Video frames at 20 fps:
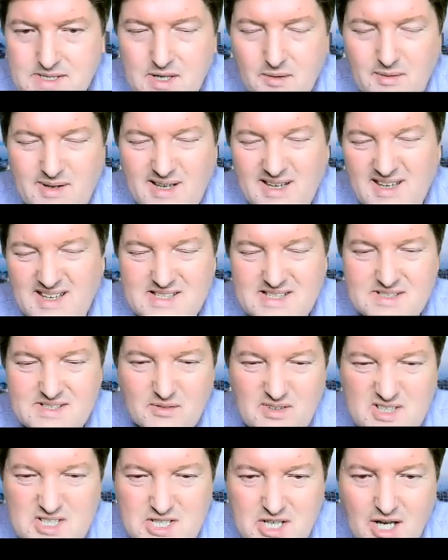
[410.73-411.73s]
I mean, this
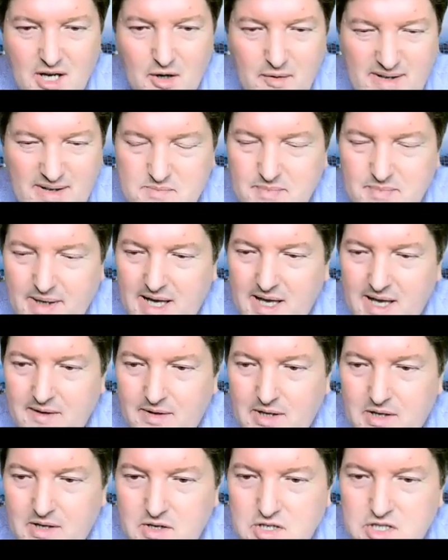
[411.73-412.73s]
sort of childish
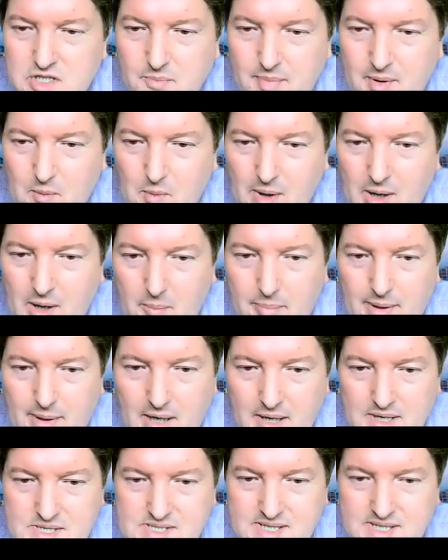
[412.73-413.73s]
behavior, you should be well
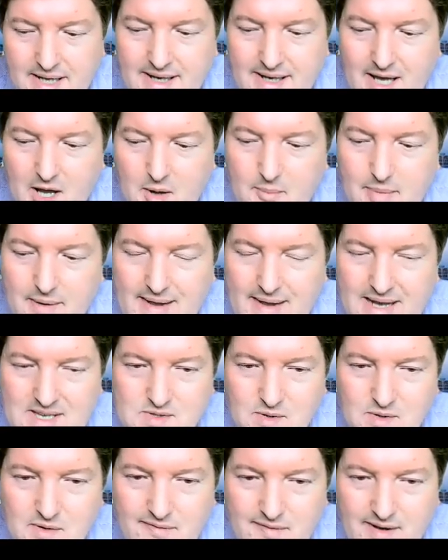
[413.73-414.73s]
past that now, but that
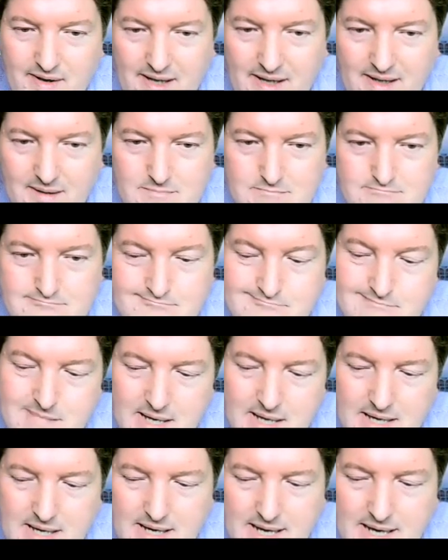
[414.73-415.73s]
sort of thing
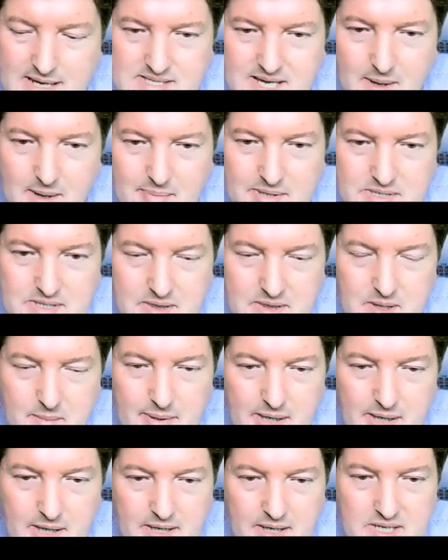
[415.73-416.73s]
has happened in the
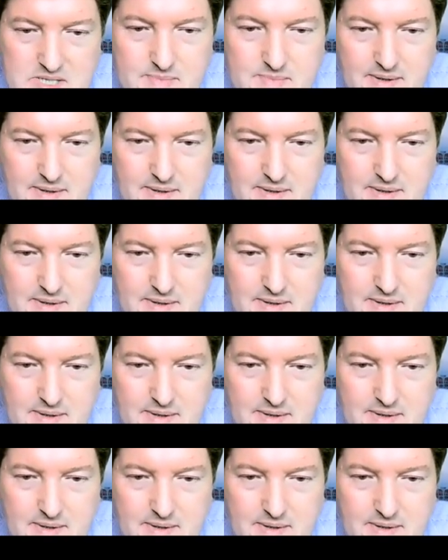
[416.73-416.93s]
past.